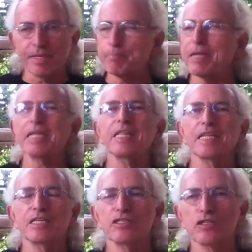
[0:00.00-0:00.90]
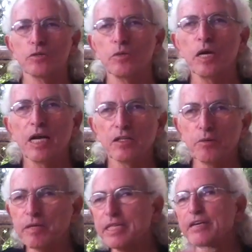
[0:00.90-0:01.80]
many things to
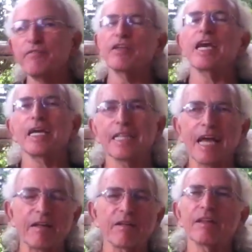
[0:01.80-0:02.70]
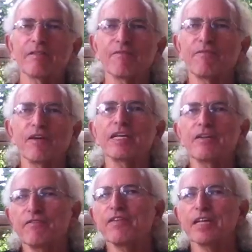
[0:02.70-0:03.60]
alleviate that
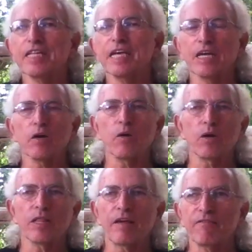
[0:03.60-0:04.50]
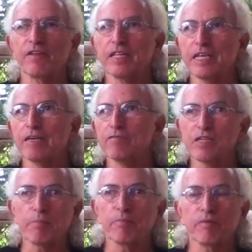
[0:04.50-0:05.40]
funny feeling or that feeling of
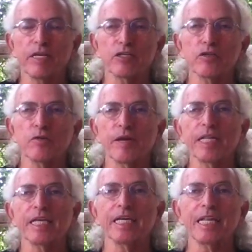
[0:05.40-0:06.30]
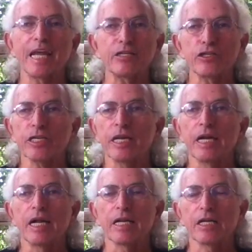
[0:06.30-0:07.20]
separation or alienation.
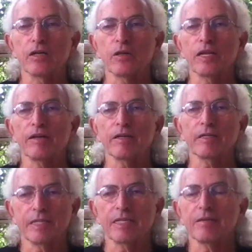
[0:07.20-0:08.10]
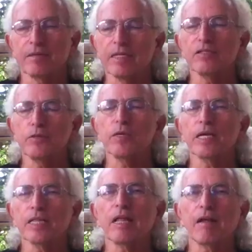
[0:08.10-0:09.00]
You know, they're doing
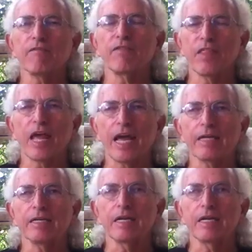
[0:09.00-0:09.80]
a lot for that.